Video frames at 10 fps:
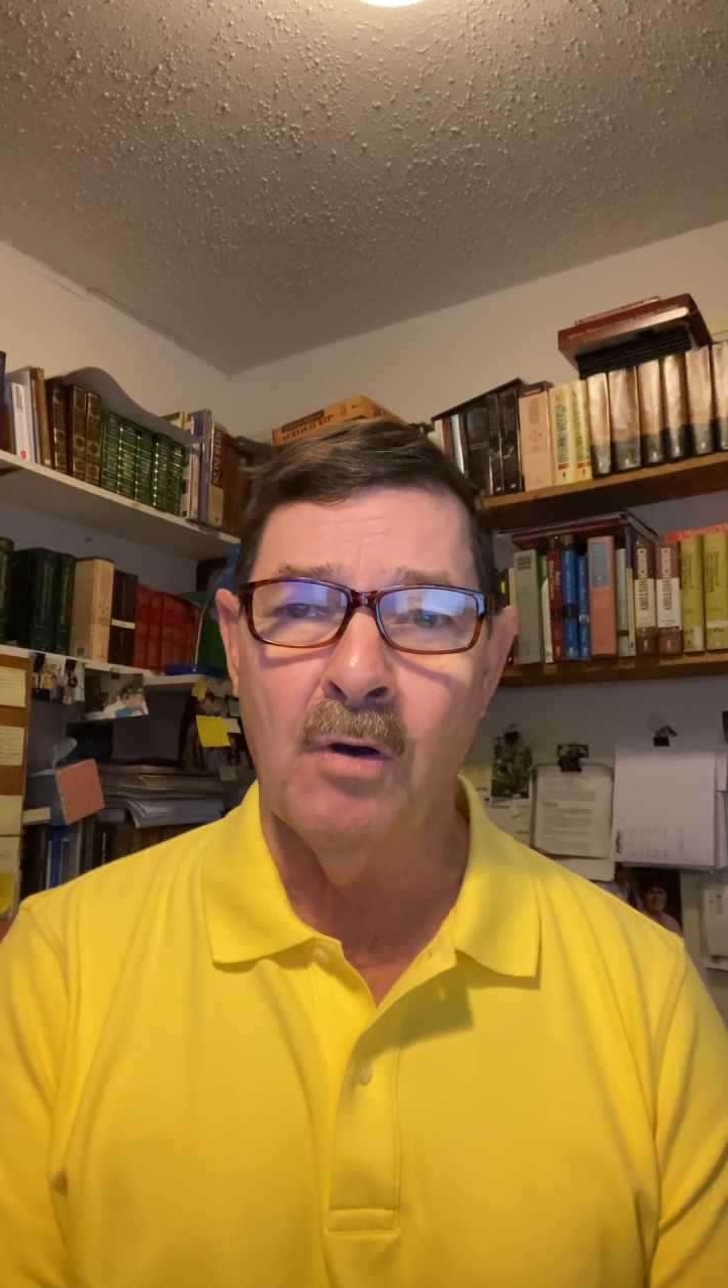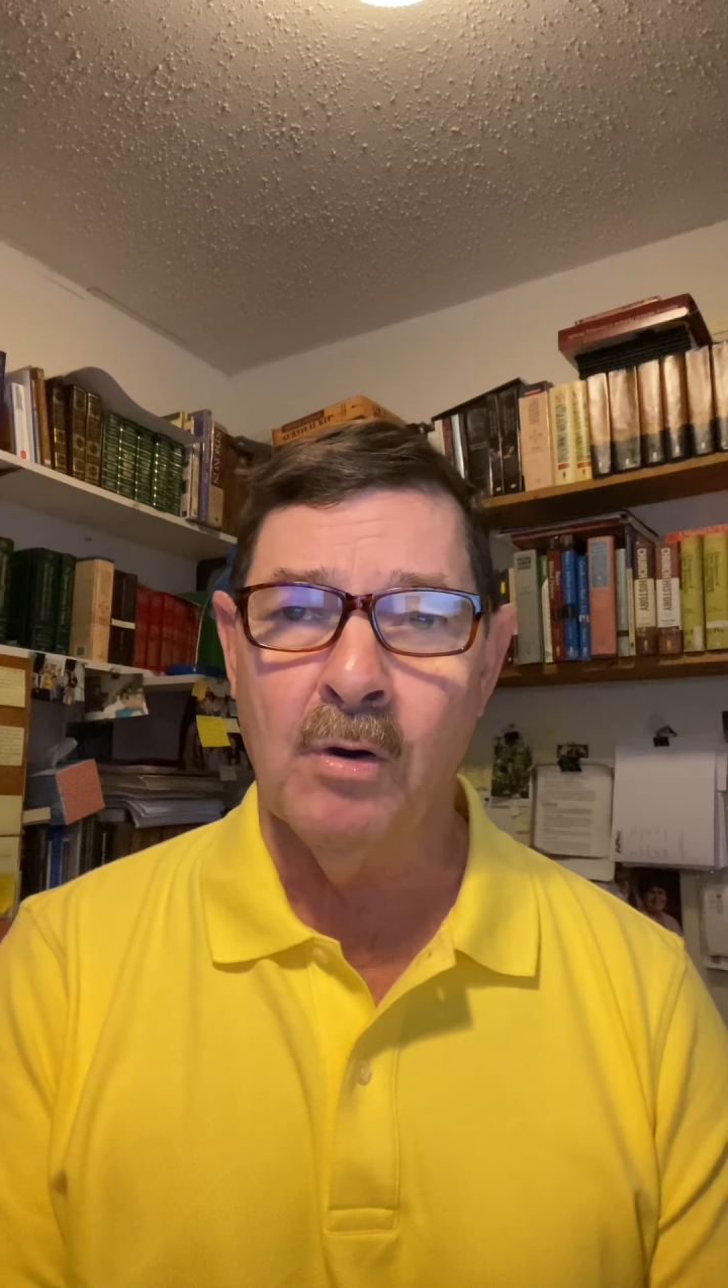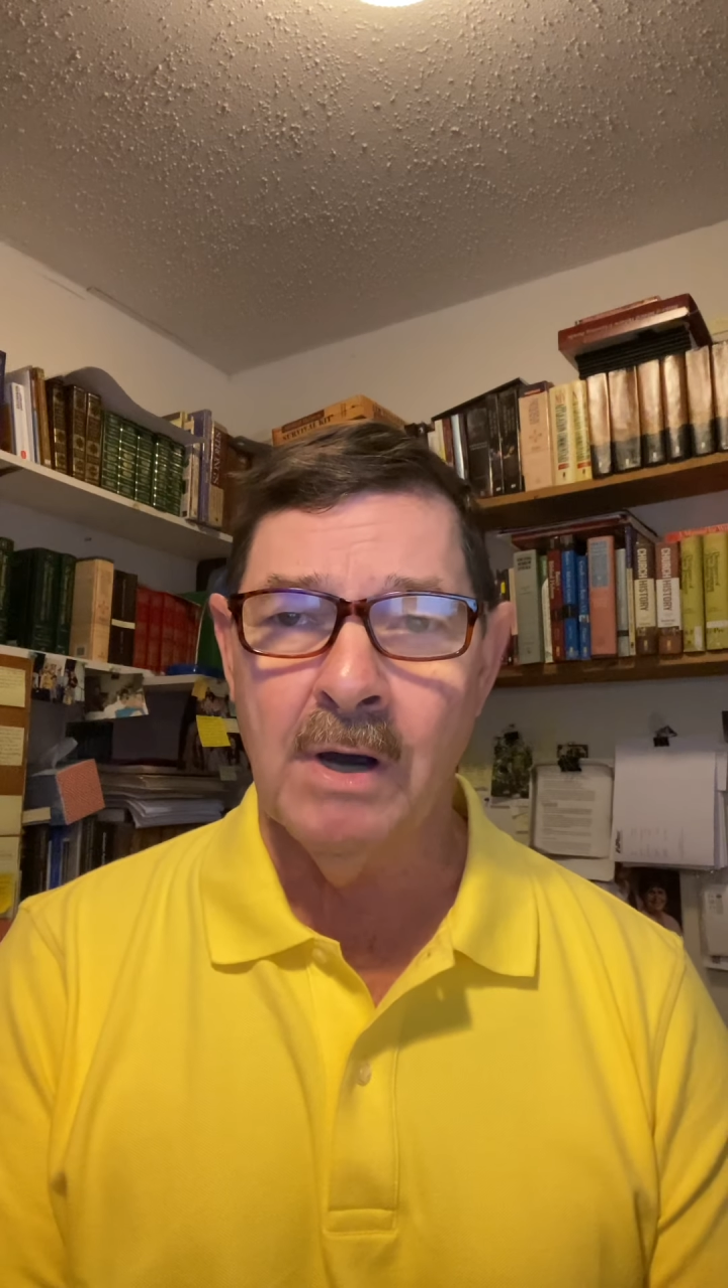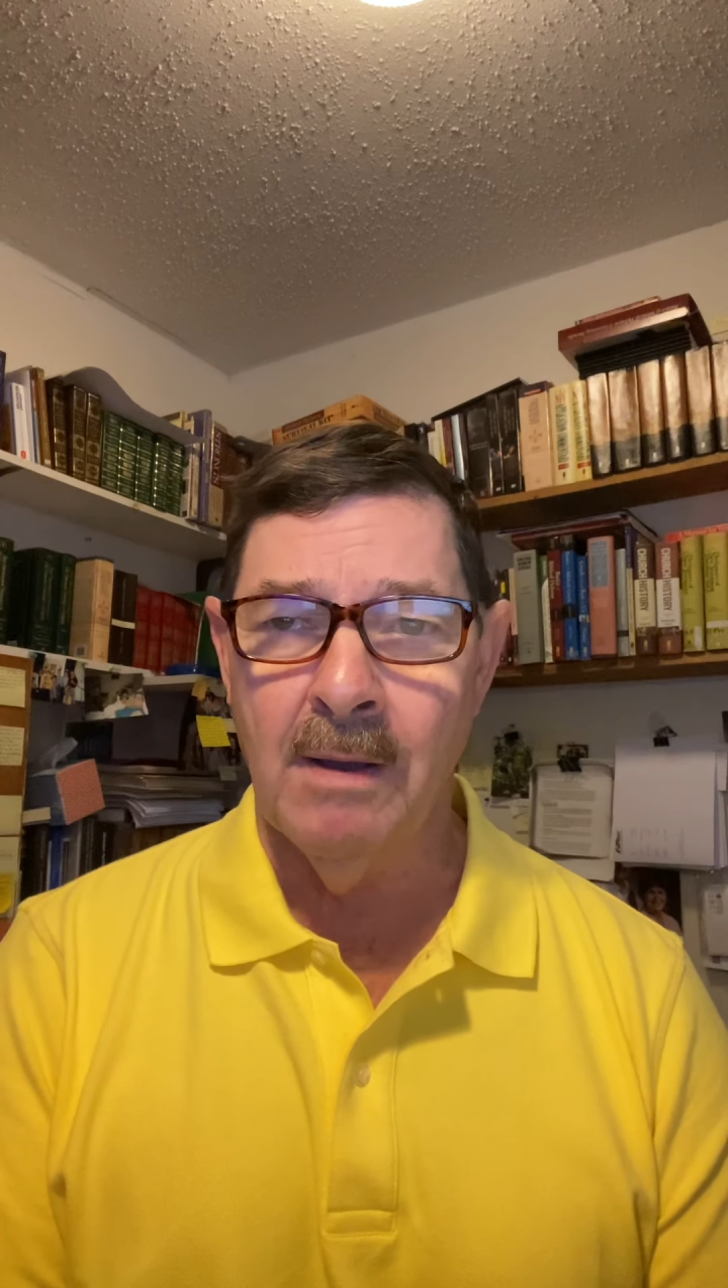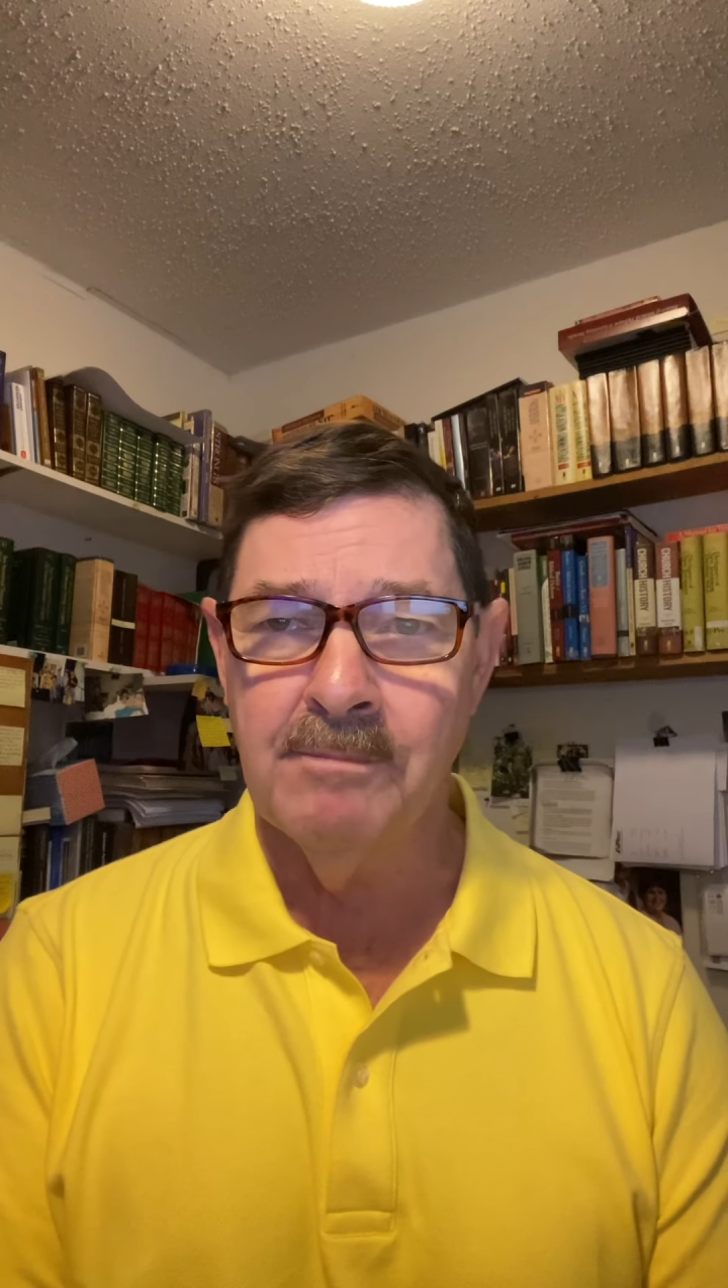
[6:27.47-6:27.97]

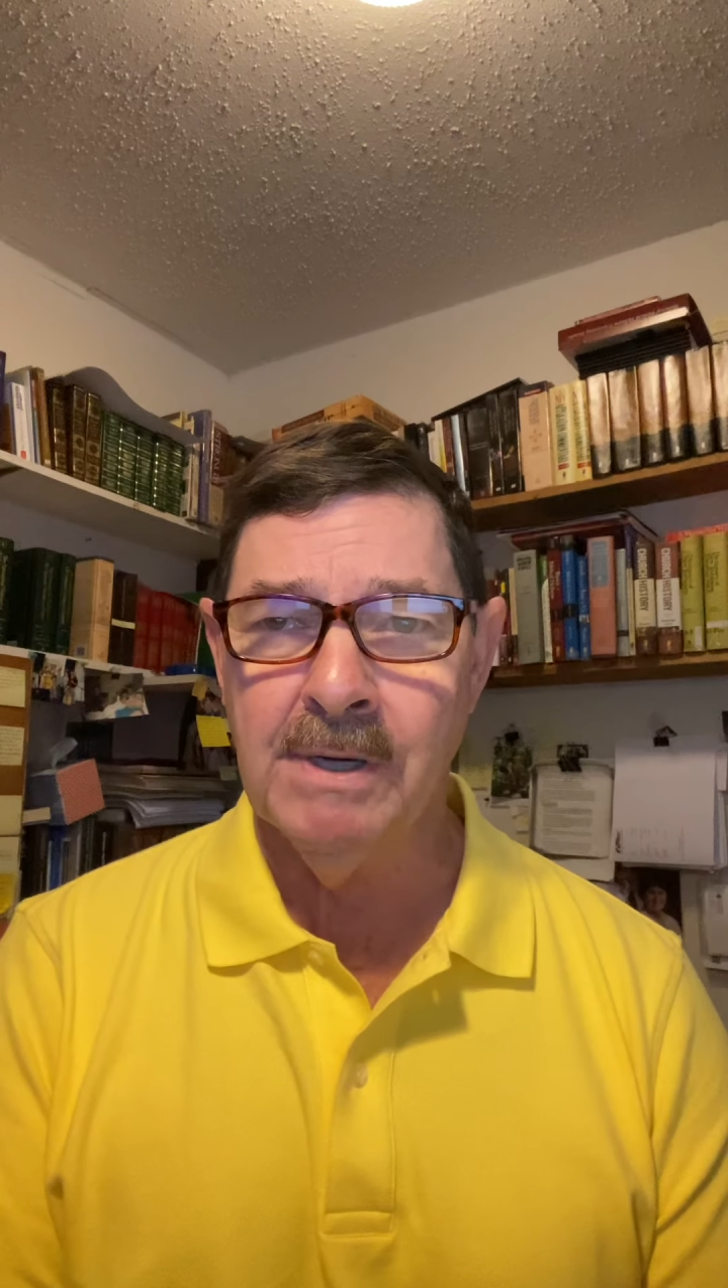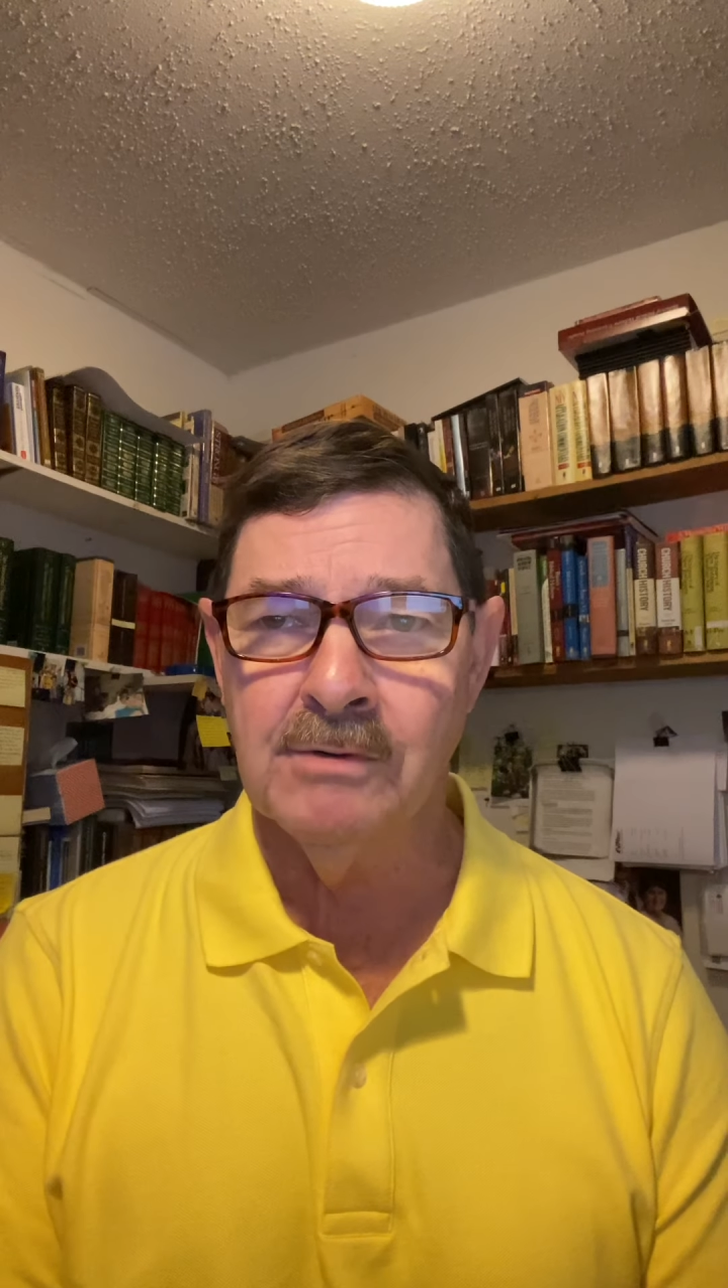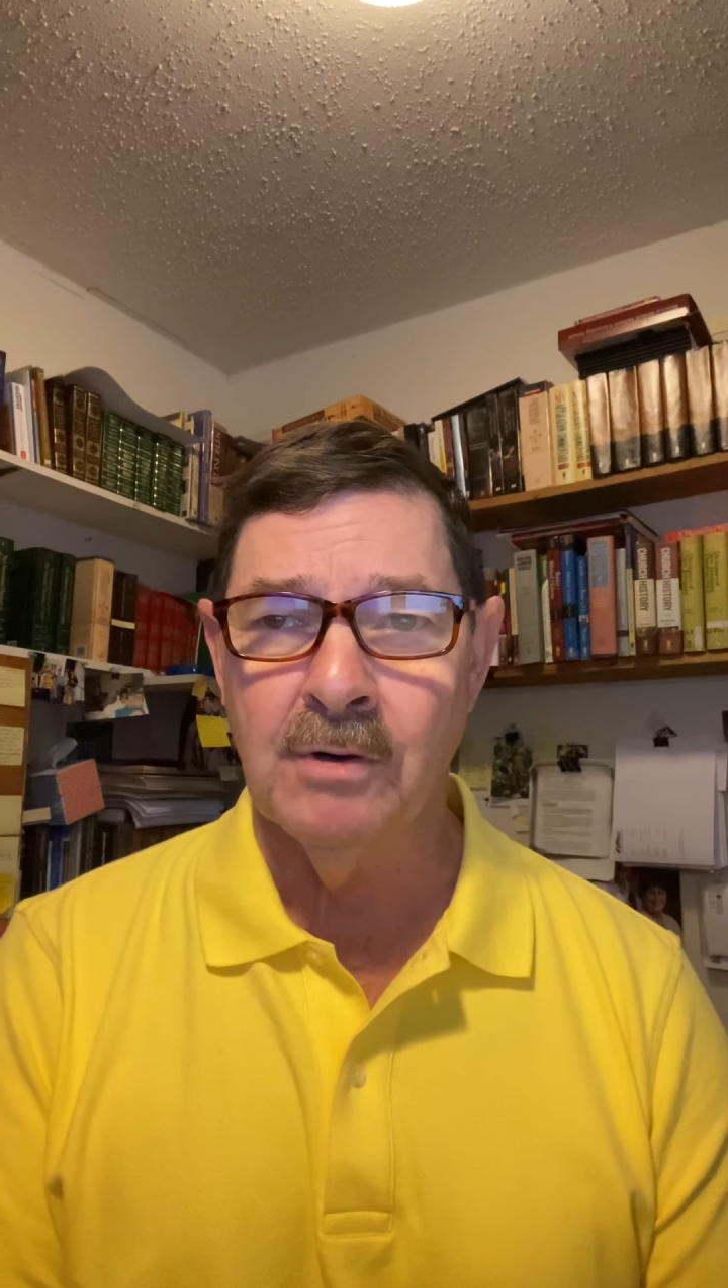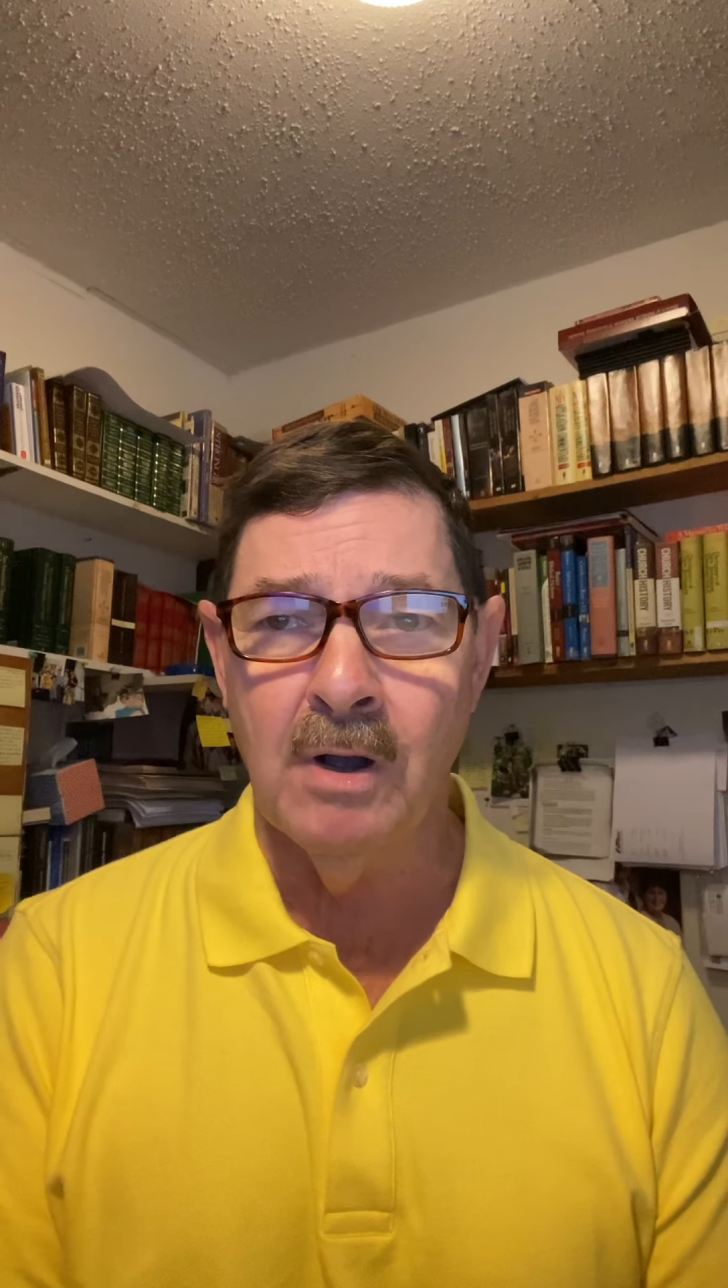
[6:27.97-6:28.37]
or Hapiru,